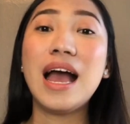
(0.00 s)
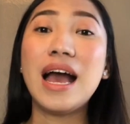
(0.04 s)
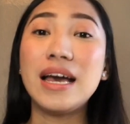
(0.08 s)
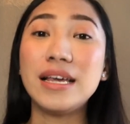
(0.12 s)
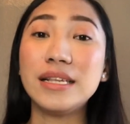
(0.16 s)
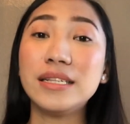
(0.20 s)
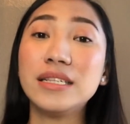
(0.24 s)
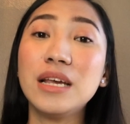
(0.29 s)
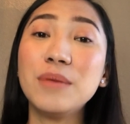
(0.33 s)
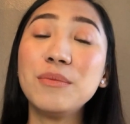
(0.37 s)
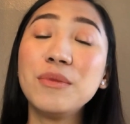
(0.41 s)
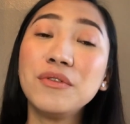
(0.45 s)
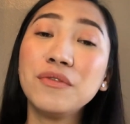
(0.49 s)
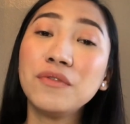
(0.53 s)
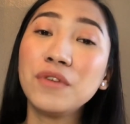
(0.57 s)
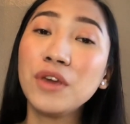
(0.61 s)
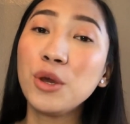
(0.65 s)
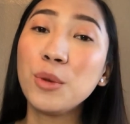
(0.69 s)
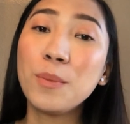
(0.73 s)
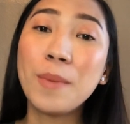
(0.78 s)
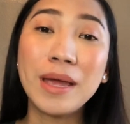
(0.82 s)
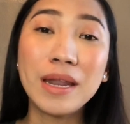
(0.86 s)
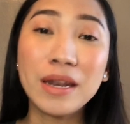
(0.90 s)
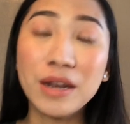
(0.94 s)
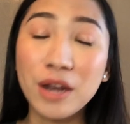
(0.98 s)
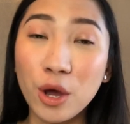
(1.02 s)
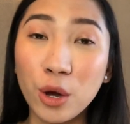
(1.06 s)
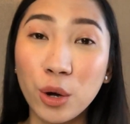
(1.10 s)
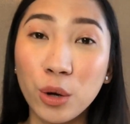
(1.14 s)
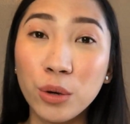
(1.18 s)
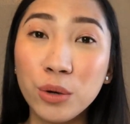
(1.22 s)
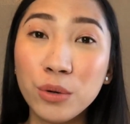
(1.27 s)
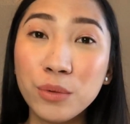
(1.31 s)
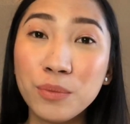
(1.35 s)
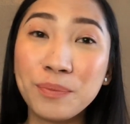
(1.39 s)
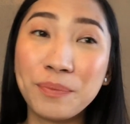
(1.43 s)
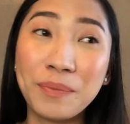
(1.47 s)
As some of you may
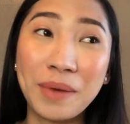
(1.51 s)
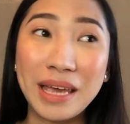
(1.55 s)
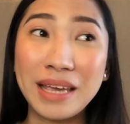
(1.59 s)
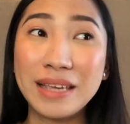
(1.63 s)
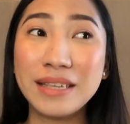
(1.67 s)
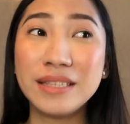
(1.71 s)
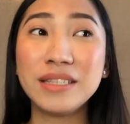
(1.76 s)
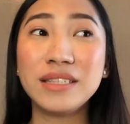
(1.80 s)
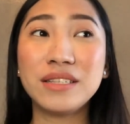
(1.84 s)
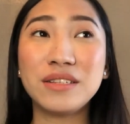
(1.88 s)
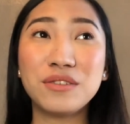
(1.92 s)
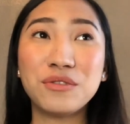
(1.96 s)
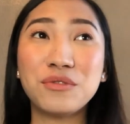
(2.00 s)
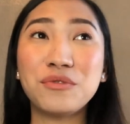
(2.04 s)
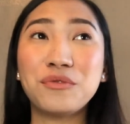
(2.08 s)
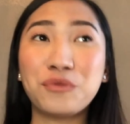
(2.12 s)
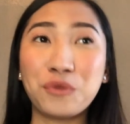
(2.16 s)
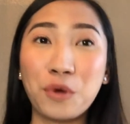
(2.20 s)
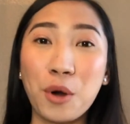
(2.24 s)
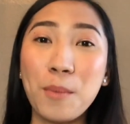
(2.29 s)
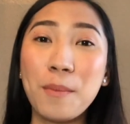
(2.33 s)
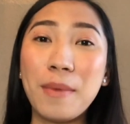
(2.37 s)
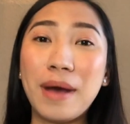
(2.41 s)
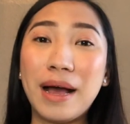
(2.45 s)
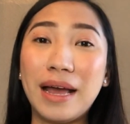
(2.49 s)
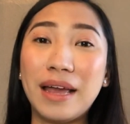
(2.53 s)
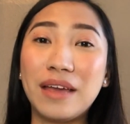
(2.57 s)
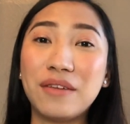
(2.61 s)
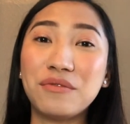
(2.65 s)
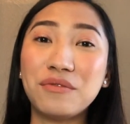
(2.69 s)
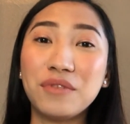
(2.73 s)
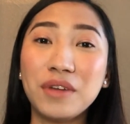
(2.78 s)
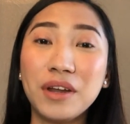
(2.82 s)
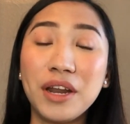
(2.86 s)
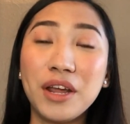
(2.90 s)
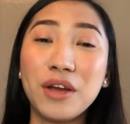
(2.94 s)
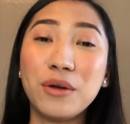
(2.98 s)
know, based from my
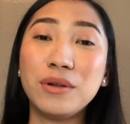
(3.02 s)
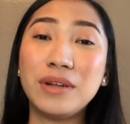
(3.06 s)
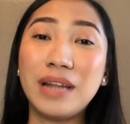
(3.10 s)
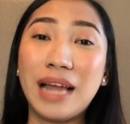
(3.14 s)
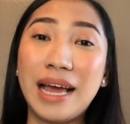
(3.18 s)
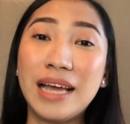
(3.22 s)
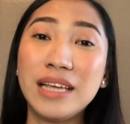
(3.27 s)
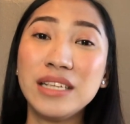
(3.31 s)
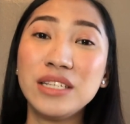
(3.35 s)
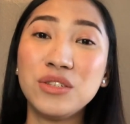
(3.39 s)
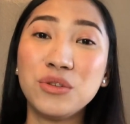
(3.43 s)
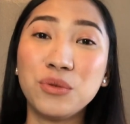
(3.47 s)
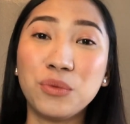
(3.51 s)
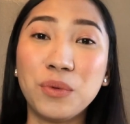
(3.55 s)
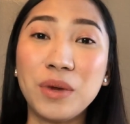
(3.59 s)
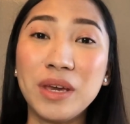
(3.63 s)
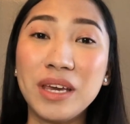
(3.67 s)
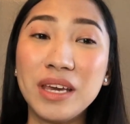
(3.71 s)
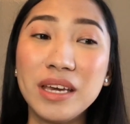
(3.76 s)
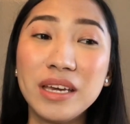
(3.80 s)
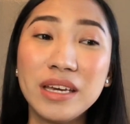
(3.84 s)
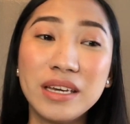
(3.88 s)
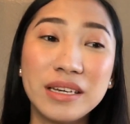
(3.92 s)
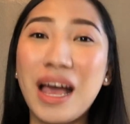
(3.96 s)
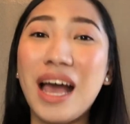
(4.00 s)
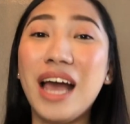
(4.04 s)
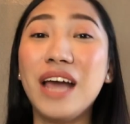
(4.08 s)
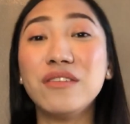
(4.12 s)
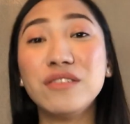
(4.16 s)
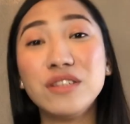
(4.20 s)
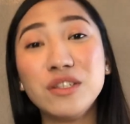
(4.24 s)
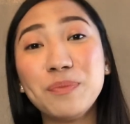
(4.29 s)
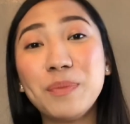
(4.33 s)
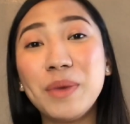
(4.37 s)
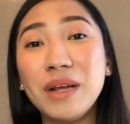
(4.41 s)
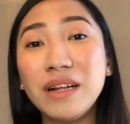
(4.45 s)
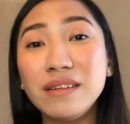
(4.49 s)
video last week, I've
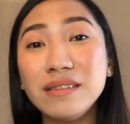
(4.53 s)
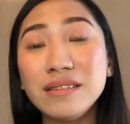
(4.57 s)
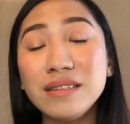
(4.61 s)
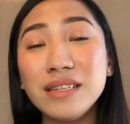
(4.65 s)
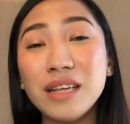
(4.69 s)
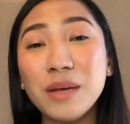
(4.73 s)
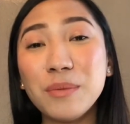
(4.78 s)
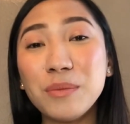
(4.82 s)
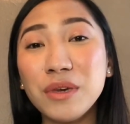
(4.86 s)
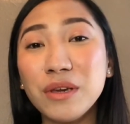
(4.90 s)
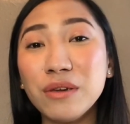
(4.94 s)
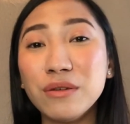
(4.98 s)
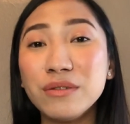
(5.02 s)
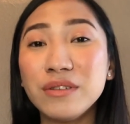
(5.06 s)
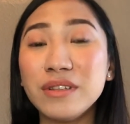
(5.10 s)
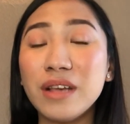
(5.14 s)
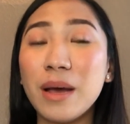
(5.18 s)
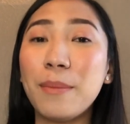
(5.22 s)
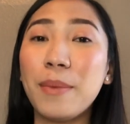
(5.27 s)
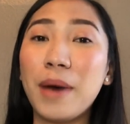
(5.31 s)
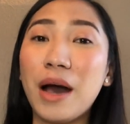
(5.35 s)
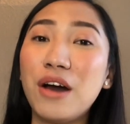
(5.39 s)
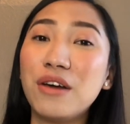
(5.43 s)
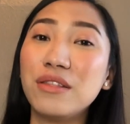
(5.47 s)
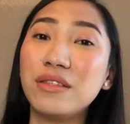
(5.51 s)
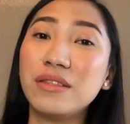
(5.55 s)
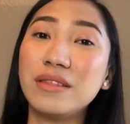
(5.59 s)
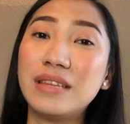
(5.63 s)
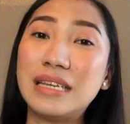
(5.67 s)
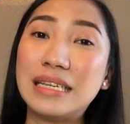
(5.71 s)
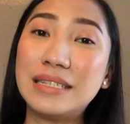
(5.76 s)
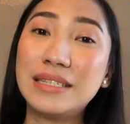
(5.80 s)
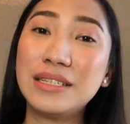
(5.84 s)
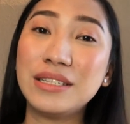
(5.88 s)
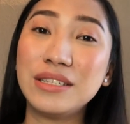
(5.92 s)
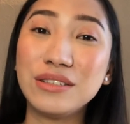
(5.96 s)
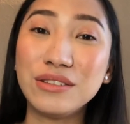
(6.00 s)
spilled some news about
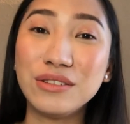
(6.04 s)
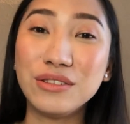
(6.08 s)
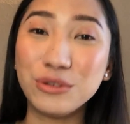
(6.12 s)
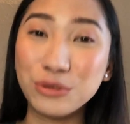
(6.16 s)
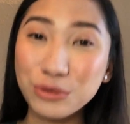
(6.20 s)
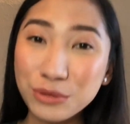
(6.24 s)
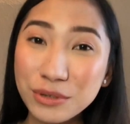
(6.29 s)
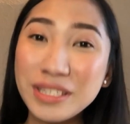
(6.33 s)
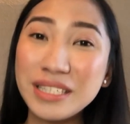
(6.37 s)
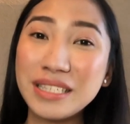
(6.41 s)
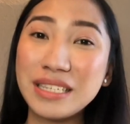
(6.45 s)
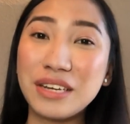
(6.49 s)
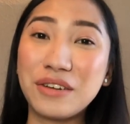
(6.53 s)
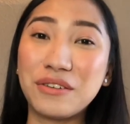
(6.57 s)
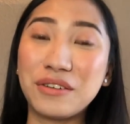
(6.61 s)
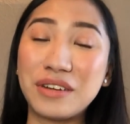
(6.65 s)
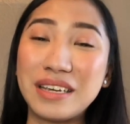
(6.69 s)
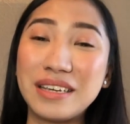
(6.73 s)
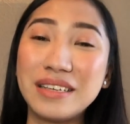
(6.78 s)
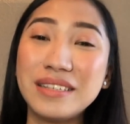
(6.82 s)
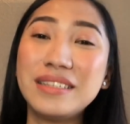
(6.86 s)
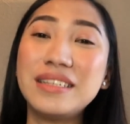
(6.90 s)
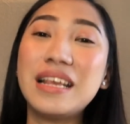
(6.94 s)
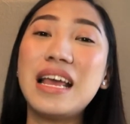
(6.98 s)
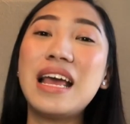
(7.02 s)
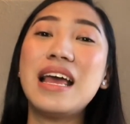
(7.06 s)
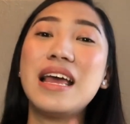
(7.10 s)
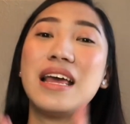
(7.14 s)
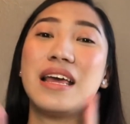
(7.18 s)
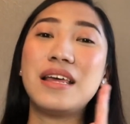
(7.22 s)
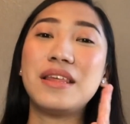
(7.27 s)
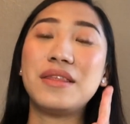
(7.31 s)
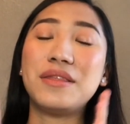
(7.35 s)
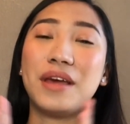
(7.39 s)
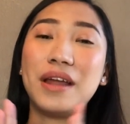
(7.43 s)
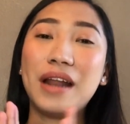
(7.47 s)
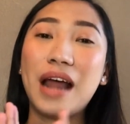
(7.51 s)
this new series
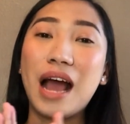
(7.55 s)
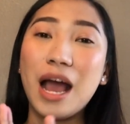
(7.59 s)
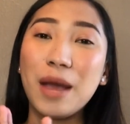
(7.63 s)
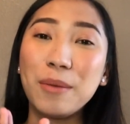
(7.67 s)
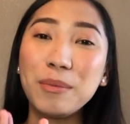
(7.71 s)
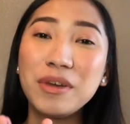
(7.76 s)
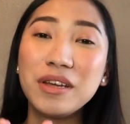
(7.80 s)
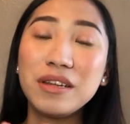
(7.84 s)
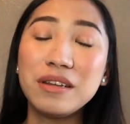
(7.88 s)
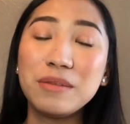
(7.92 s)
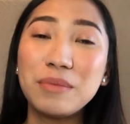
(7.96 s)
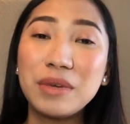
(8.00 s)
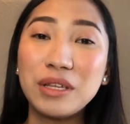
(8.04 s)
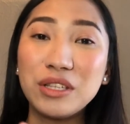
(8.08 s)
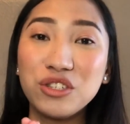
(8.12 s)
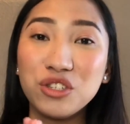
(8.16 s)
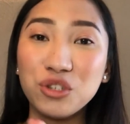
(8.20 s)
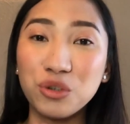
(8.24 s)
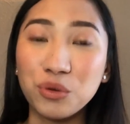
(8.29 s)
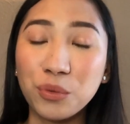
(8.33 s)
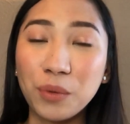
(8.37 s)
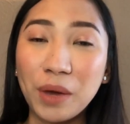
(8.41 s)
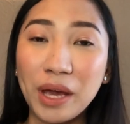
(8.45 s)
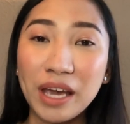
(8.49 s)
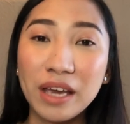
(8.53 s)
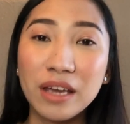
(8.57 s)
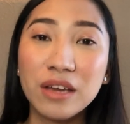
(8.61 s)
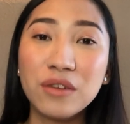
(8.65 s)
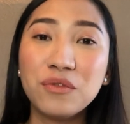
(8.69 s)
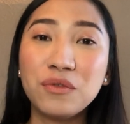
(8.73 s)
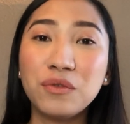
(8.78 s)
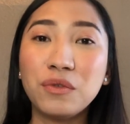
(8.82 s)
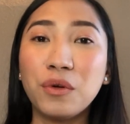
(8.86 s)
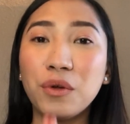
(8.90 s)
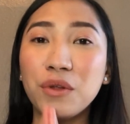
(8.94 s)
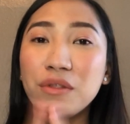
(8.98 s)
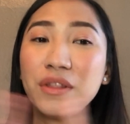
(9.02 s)
that I'm gonna be doing
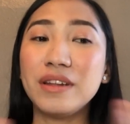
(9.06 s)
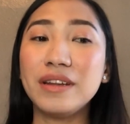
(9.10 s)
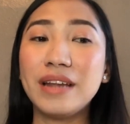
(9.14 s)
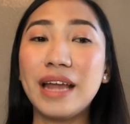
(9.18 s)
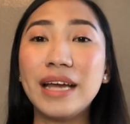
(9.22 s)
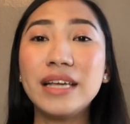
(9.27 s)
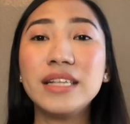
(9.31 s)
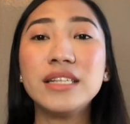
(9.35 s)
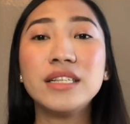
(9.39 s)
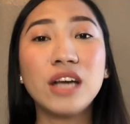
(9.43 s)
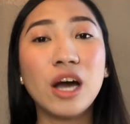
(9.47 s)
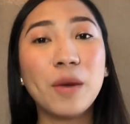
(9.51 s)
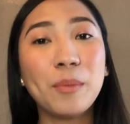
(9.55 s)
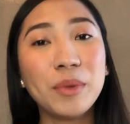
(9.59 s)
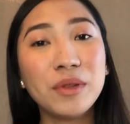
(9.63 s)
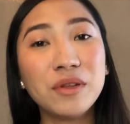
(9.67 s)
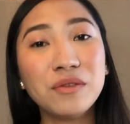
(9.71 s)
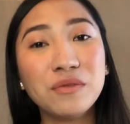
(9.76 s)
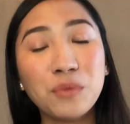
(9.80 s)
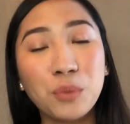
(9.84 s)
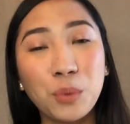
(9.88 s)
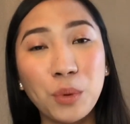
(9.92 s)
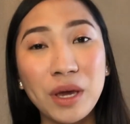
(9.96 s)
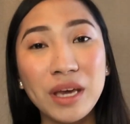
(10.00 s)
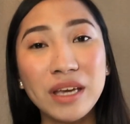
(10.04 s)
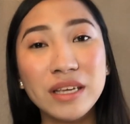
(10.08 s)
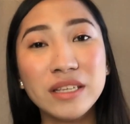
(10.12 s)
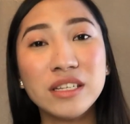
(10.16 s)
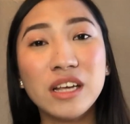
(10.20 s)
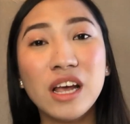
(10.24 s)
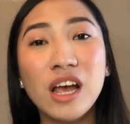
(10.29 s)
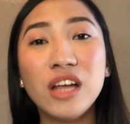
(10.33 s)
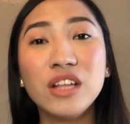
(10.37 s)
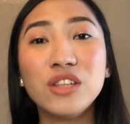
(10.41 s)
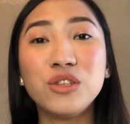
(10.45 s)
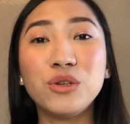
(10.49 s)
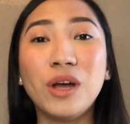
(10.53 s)
for the next couple of weeks
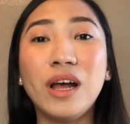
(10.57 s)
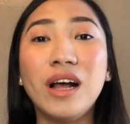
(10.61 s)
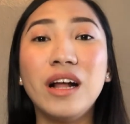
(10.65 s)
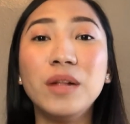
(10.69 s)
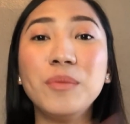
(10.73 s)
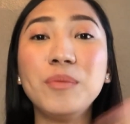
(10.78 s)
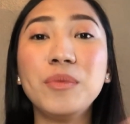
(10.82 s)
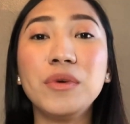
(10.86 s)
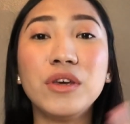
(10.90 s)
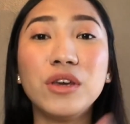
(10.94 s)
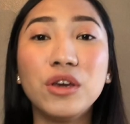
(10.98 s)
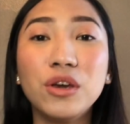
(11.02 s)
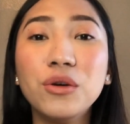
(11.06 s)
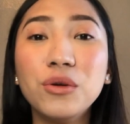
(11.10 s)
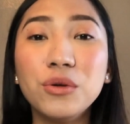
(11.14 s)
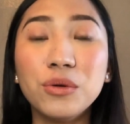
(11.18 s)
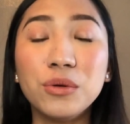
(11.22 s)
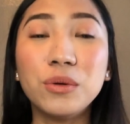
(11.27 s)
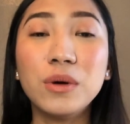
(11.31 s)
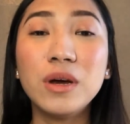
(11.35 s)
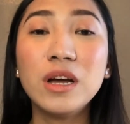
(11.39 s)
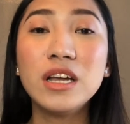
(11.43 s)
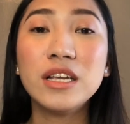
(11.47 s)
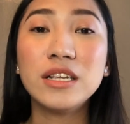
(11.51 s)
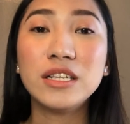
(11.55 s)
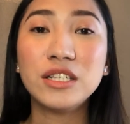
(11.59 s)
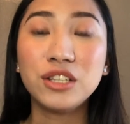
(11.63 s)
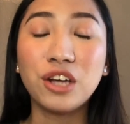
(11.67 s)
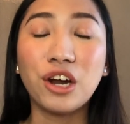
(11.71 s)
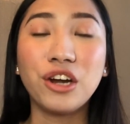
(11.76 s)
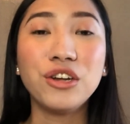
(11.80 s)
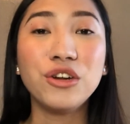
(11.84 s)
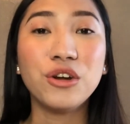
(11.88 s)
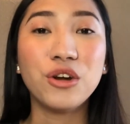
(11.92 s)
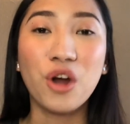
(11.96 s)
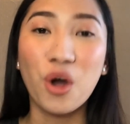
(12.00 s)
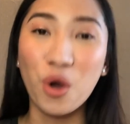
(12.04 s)
to help you
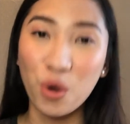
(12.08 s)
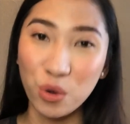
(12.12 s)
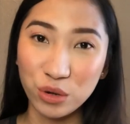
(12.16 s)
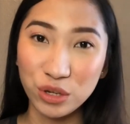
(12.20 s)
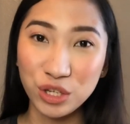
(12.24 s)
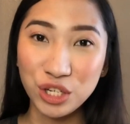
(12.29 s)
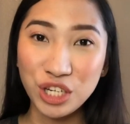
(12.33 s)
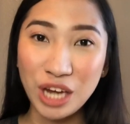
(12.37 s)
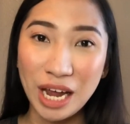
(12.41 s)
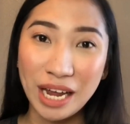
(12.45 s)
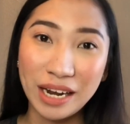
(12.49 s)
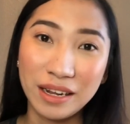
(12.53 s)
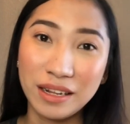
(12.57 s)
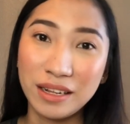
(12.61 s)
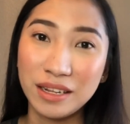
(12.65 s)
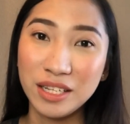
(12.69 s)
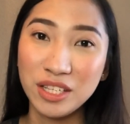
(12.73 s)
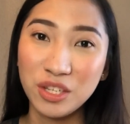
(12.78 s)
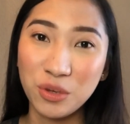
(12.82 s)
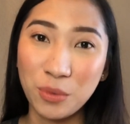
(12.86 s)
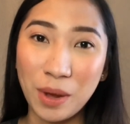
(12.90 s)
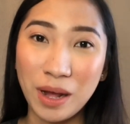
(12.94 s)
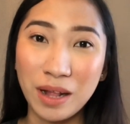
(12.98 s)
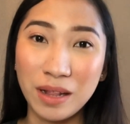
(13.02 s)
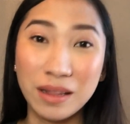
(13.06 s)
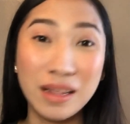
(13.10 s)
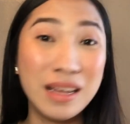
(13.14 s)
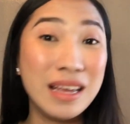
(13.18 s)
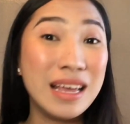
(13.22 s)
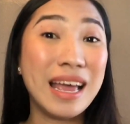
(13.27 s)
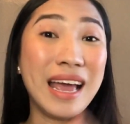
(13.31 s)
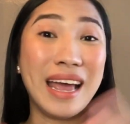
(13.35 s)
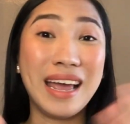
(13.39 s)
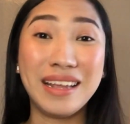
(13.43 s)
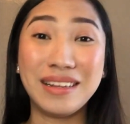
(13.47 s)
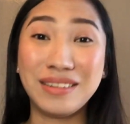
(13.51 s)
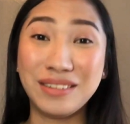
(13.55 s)
start your own channel as well
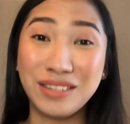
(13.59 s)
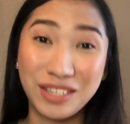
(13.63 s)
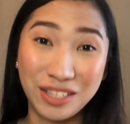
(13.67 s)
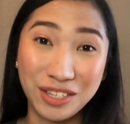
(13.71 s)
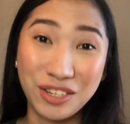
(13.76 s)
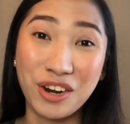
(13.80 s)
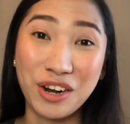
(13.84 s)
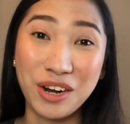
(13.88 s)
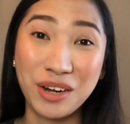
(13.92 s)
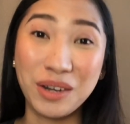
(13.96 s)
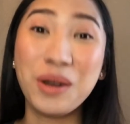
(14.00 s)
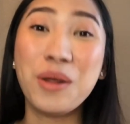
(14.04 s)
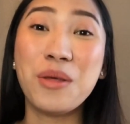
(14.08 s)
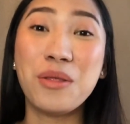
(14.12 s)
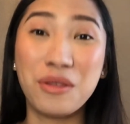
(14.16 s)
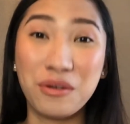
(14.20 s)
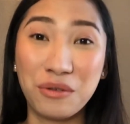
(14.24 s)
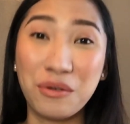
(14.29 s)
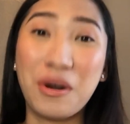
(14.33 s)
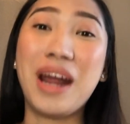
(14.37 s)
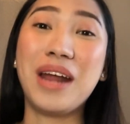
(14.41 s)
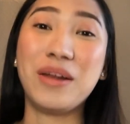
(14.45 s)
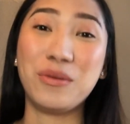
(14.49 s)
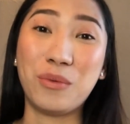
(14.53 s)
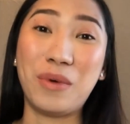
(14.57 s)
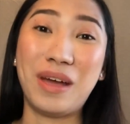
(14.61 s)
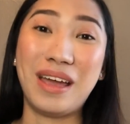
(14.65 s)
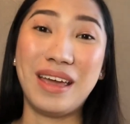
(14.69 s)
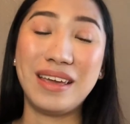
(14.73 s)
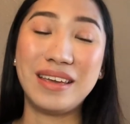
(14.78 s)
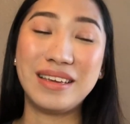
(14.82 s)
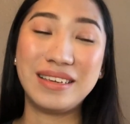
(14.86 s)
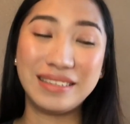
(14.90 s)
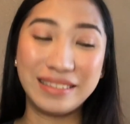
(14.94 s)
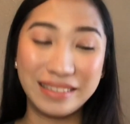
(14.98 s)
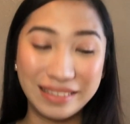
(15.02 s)
and start the right way.